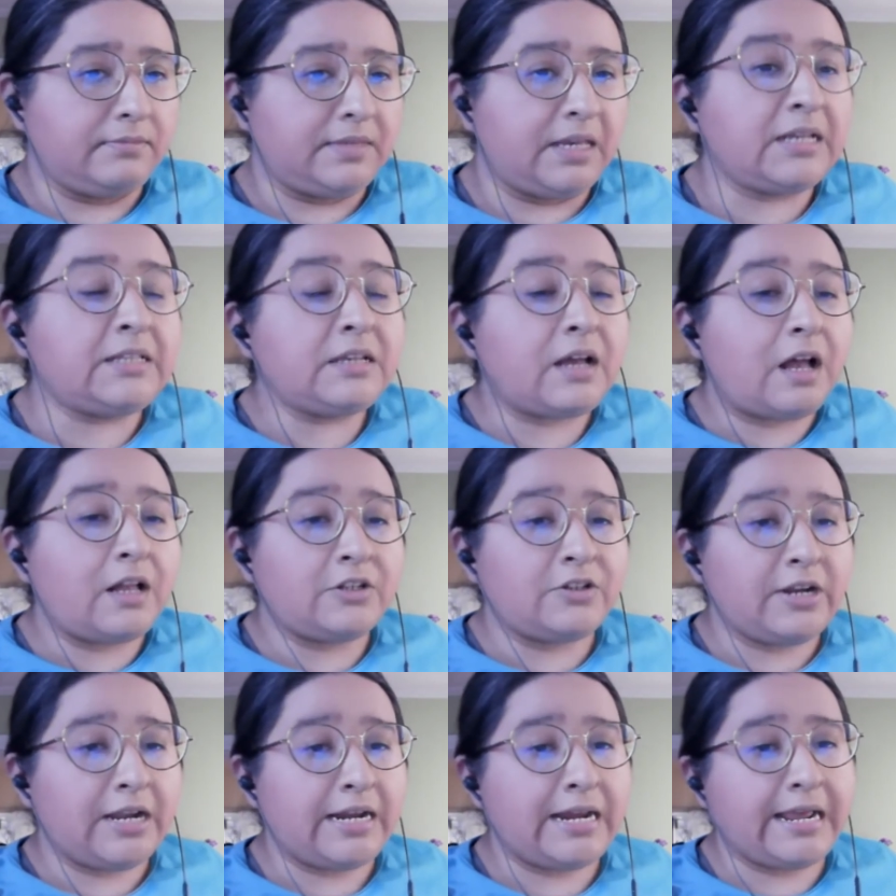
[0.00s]
It's
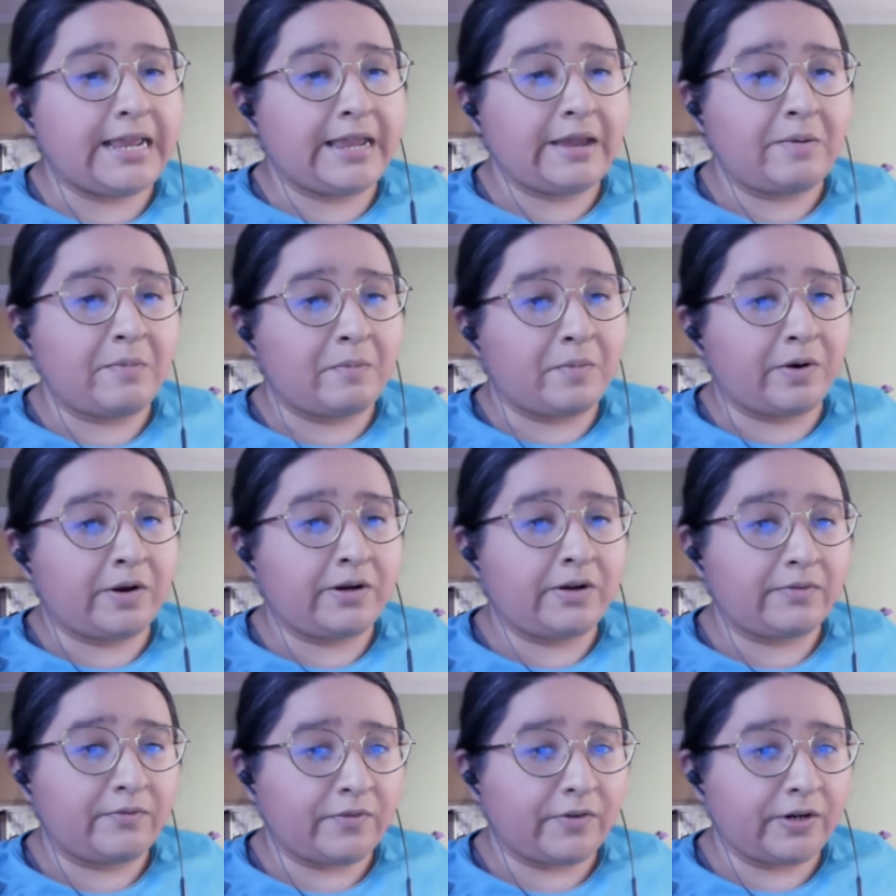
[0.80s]
all trying to get
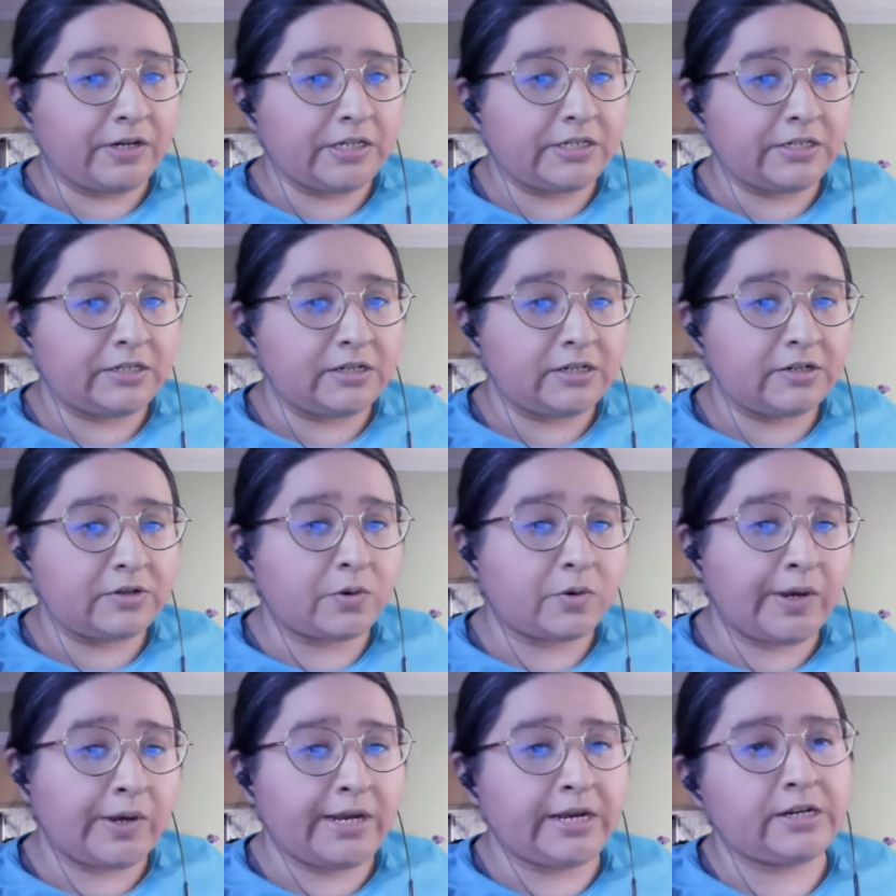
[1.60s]
more diverse
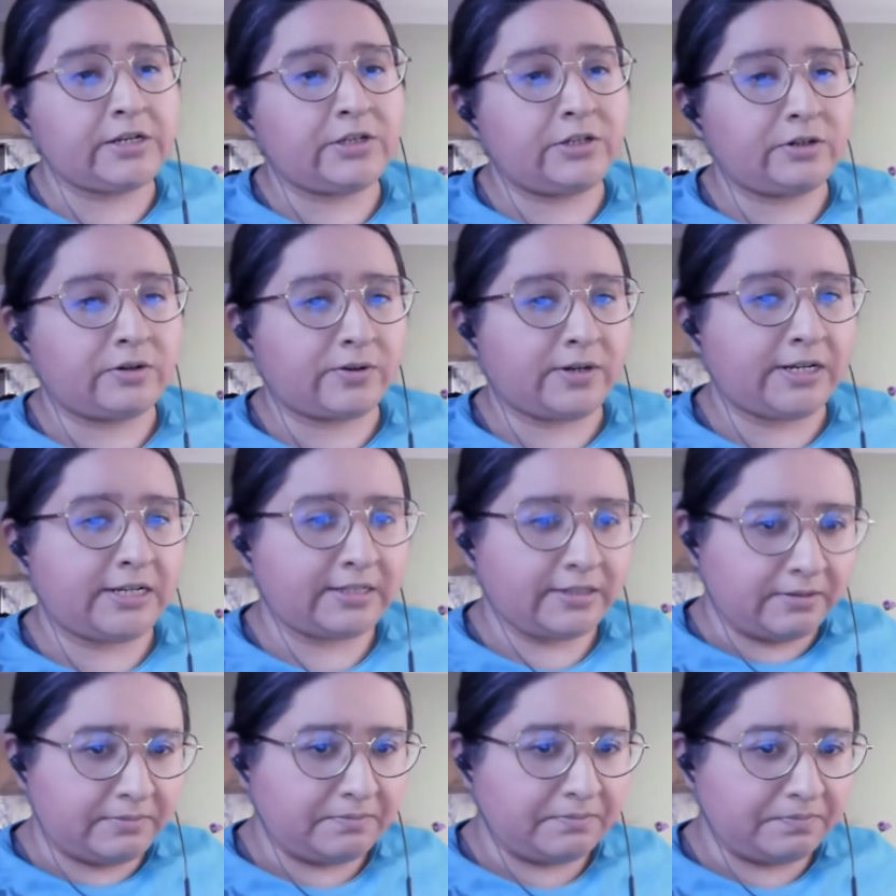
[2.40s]
queer
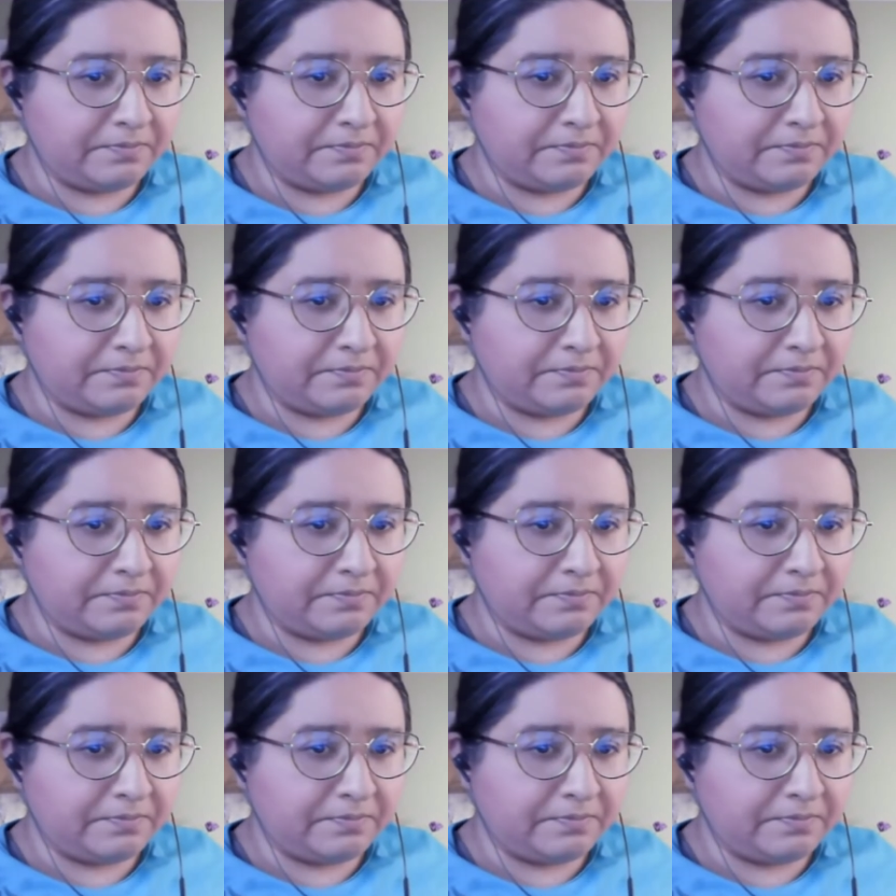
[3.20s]
stories